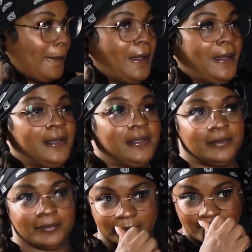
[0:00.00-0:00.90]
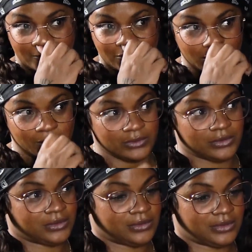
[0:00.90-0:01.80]
and you was
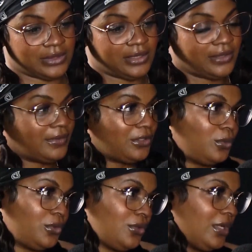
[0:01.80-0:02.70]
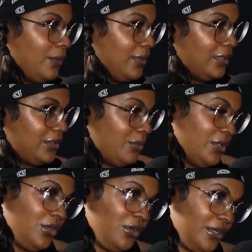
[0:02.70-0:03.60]
saying that you was collaborating
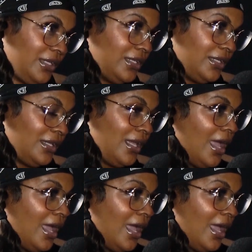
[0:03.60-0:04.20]
with Gotti,